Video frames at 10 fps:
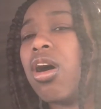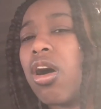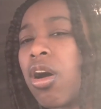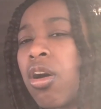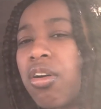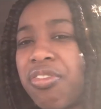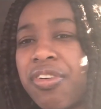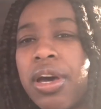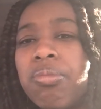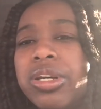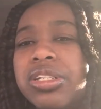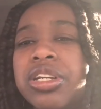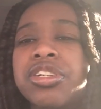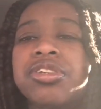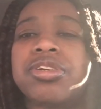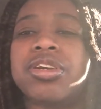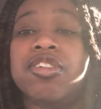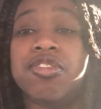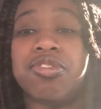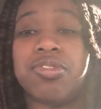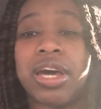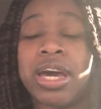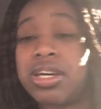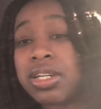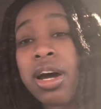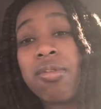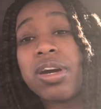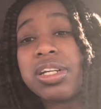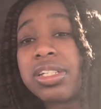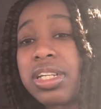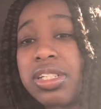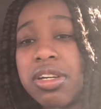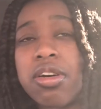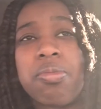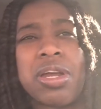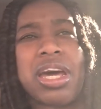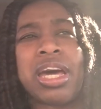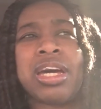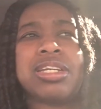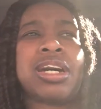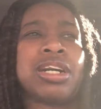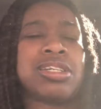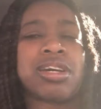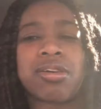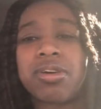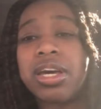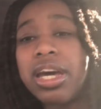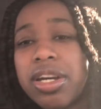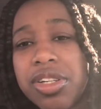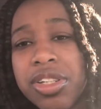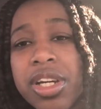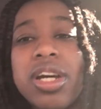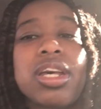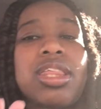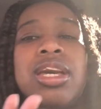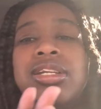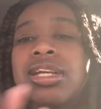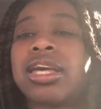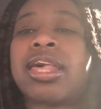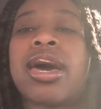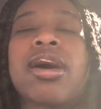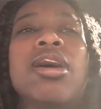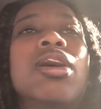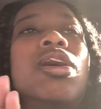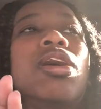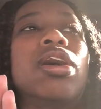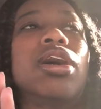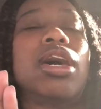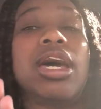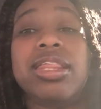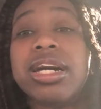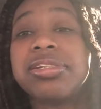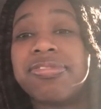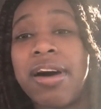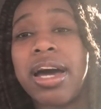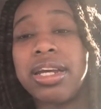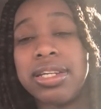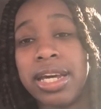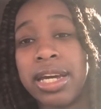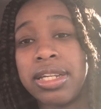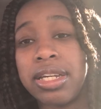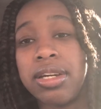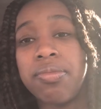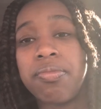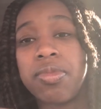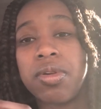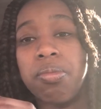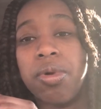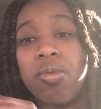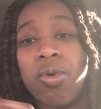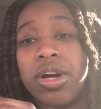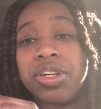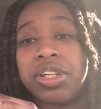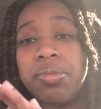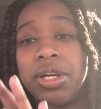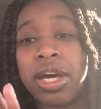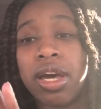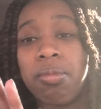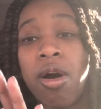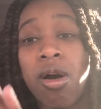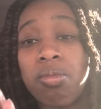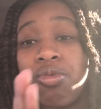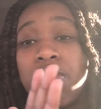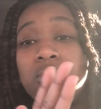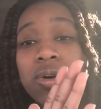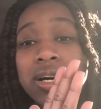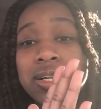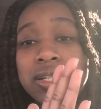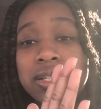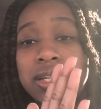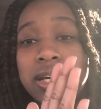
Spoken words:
her family's history of anti-racism and anti-segregation and things like that. And that's fine and dandy, but where she became harmful was